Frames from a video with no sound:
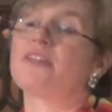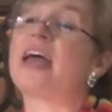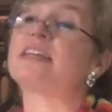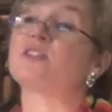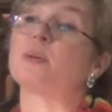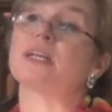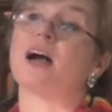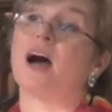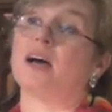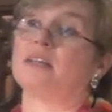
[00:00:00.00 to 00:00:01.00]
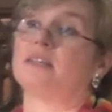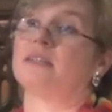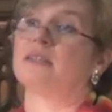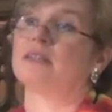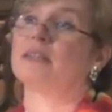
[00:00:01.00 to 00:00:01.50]
Thanks be to God.
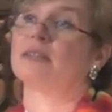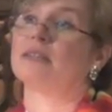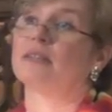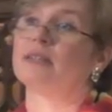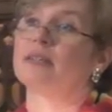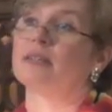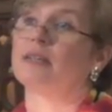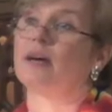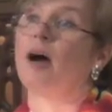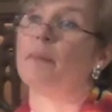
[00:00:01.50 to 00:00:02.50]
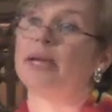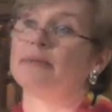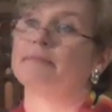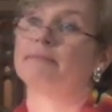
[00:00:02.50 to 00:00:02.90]
Amen.